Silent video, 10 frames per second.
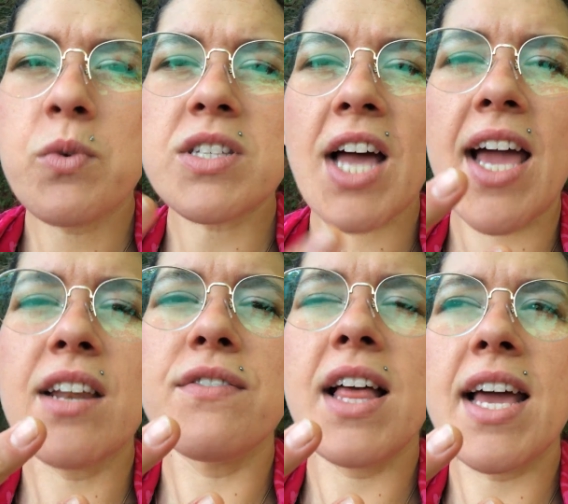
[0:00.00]
was
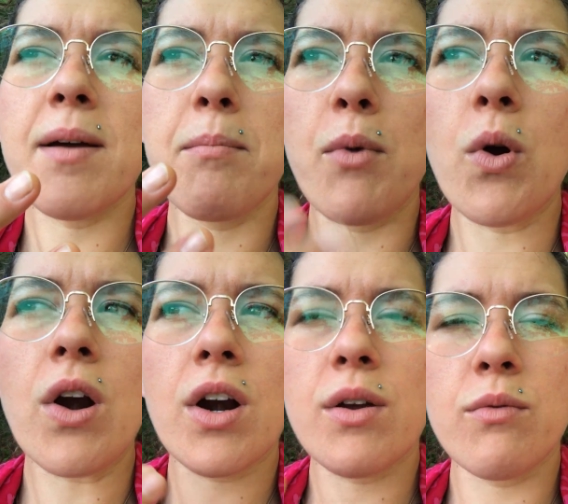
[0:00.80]
kind of like
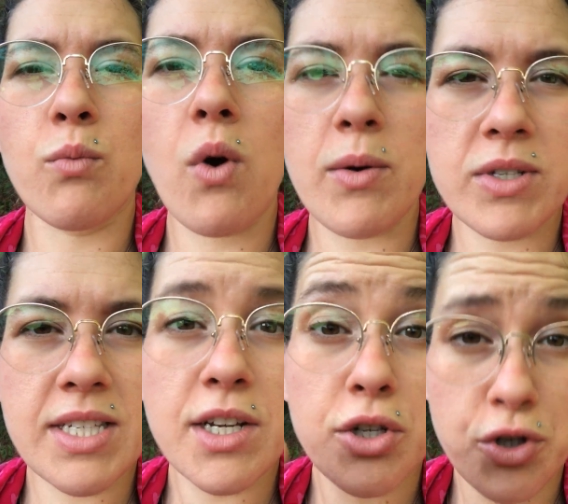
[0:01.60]
more what
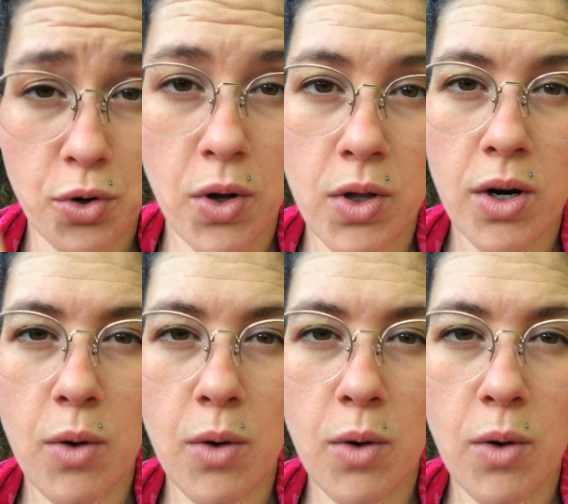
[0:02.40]
was in control,